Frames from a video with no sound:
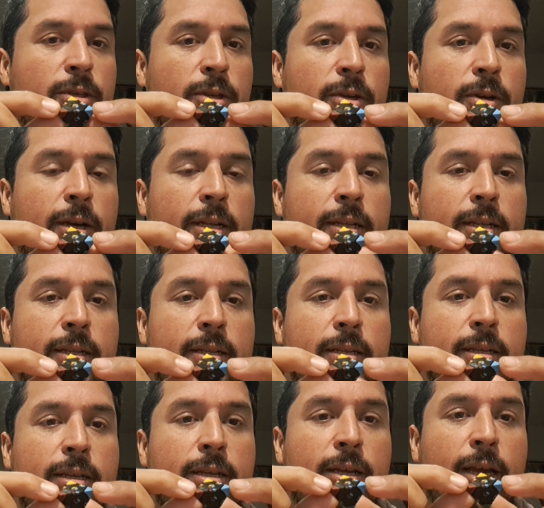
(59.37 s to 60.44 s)
you
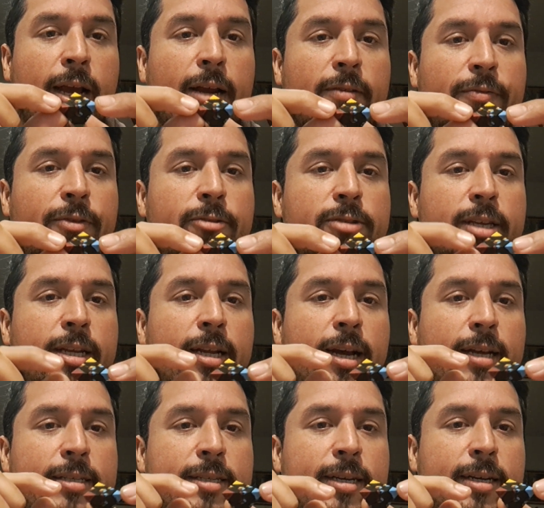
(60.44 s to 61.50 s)
can kind of use it
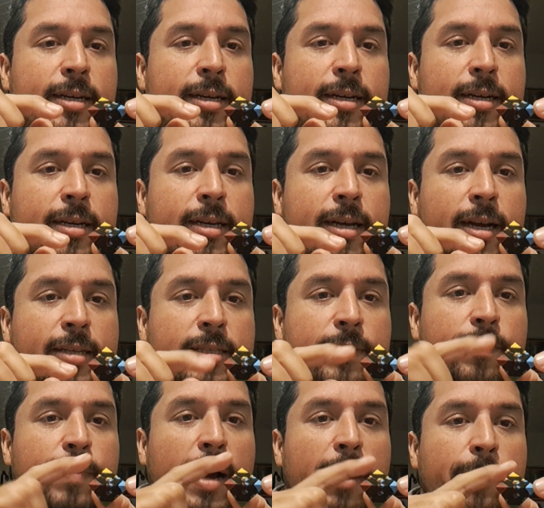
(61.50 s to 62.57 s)
as a
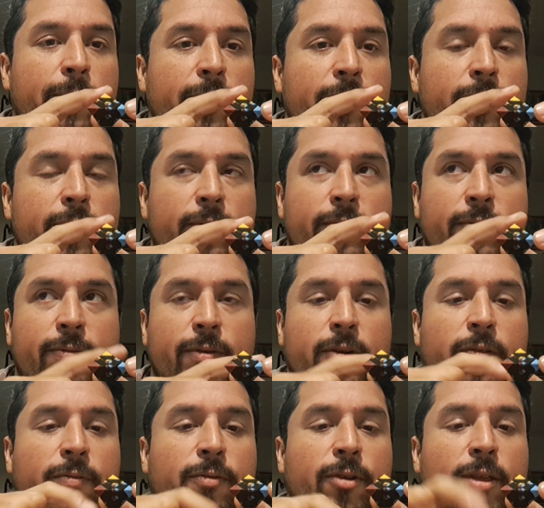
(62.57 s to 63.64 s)
map
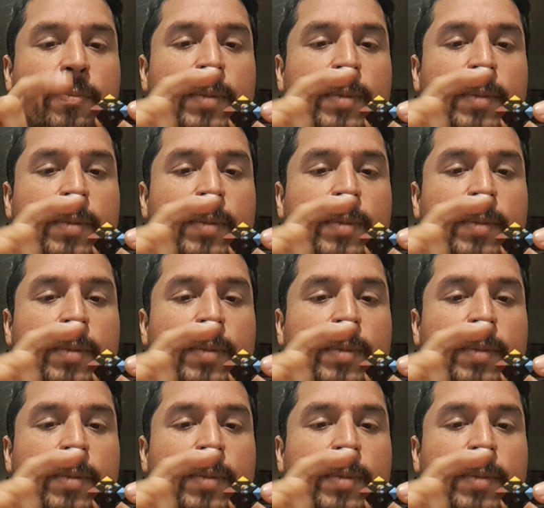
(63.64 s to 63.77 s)
of for the